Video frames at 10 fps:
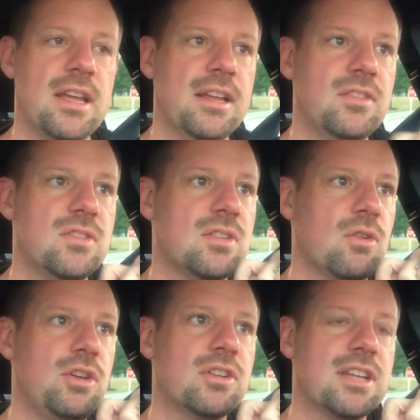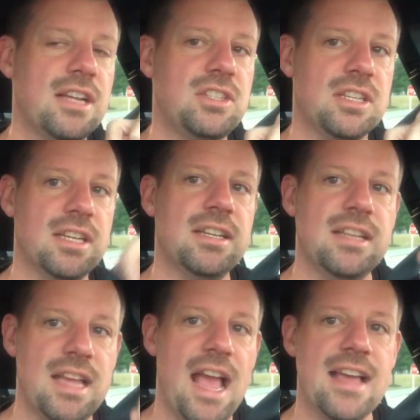and so you're catching it
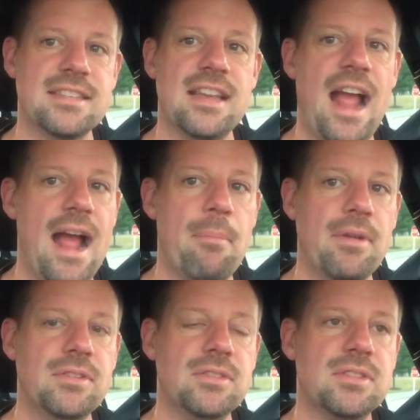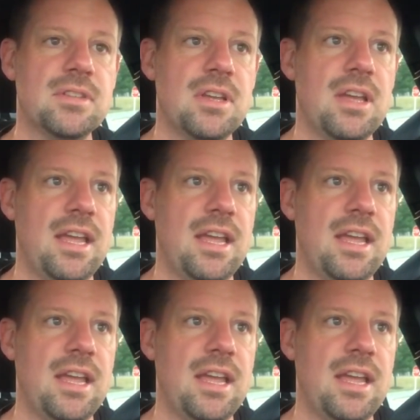as it happens.